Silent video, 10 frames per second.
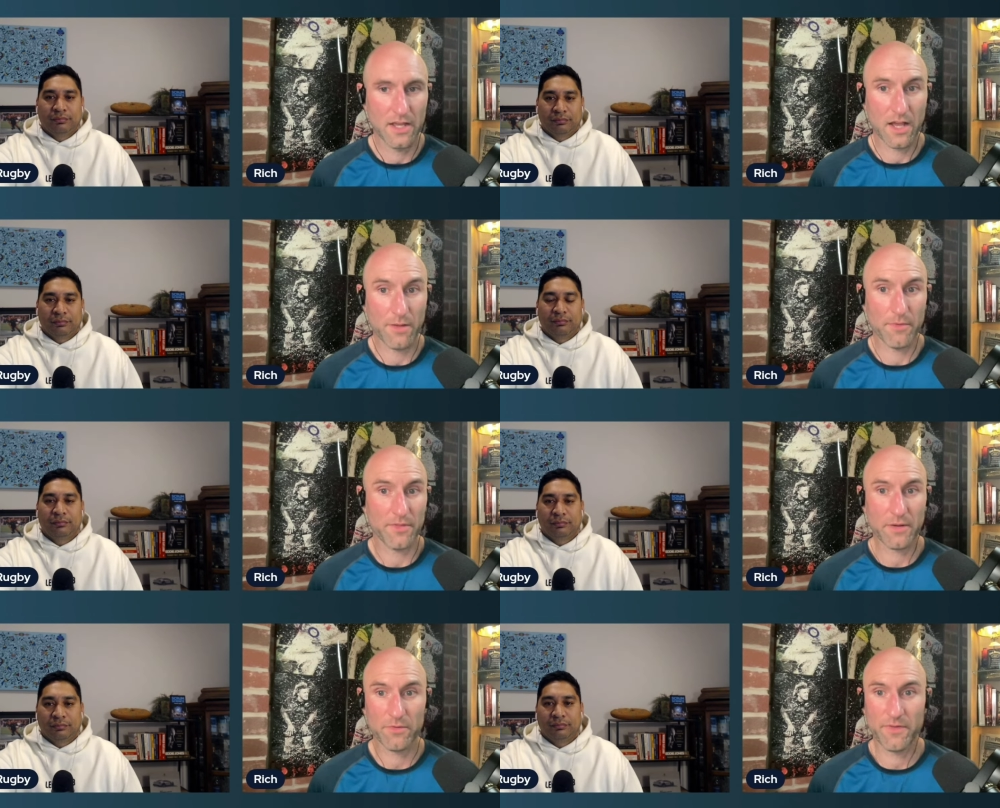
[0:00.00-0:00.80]
Speaker 1: Um, and
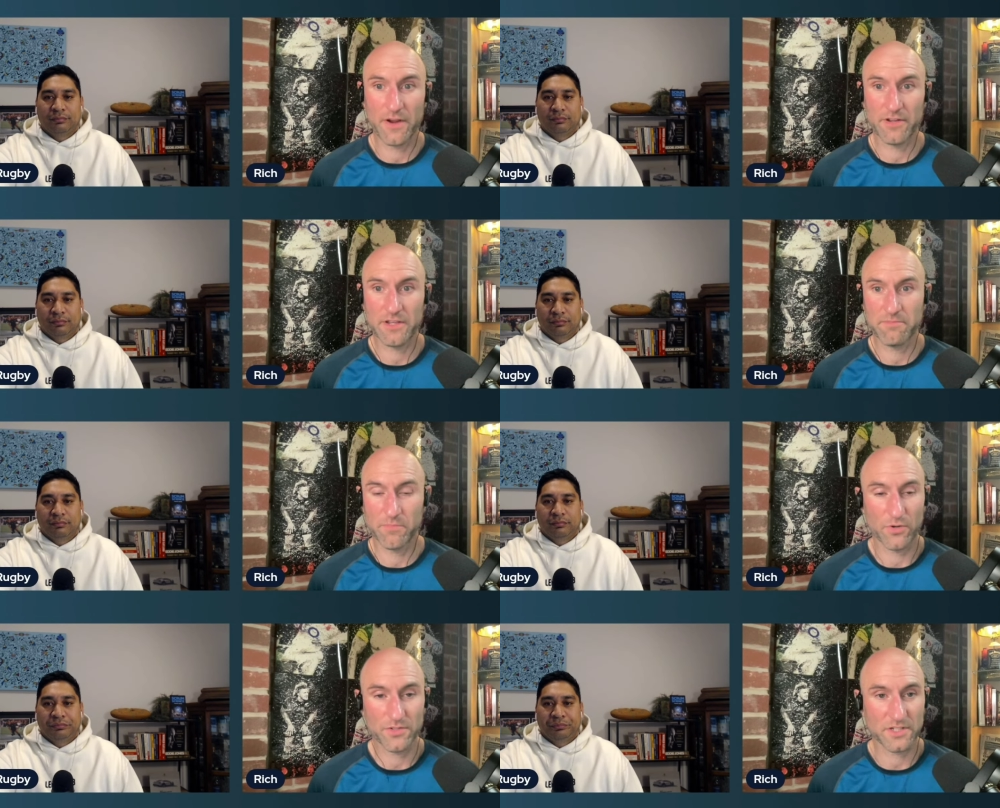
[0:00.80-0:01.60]
they were very
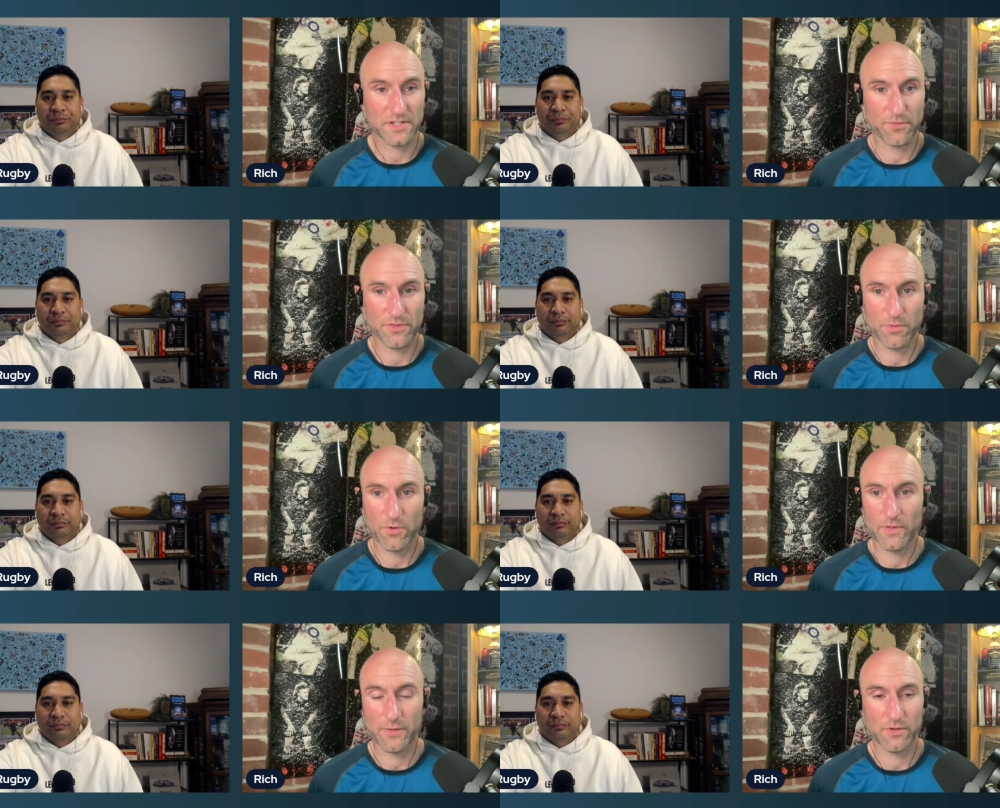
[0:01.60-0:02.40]
positive with the
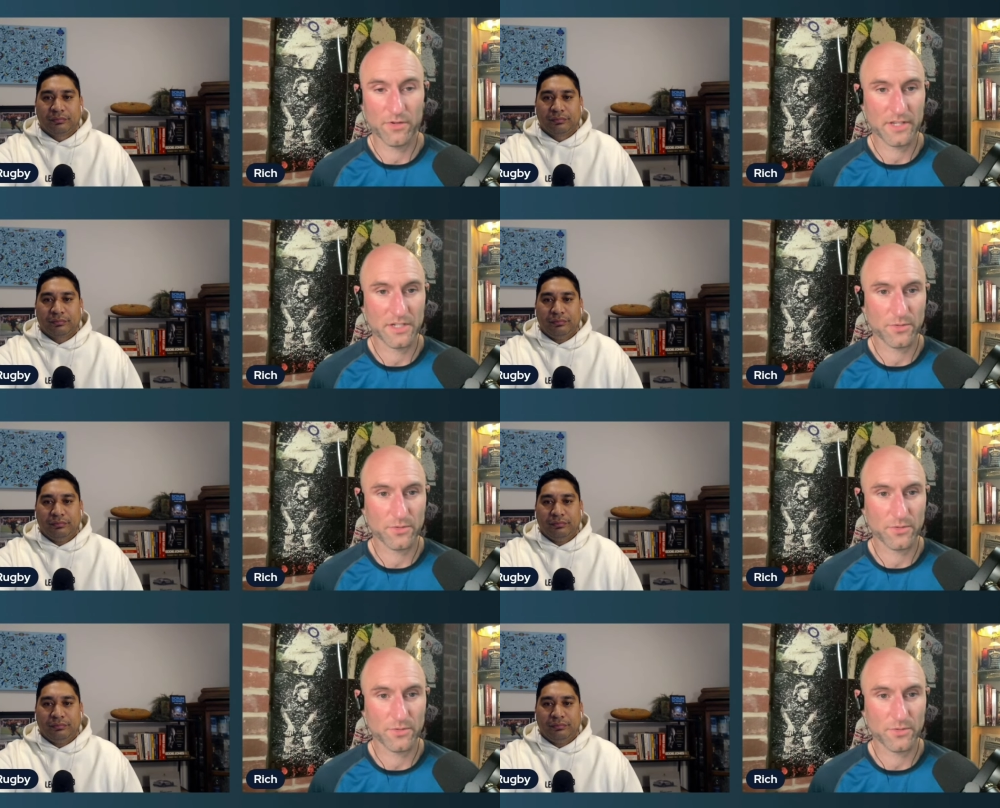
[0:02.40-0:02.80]
ball. They were looking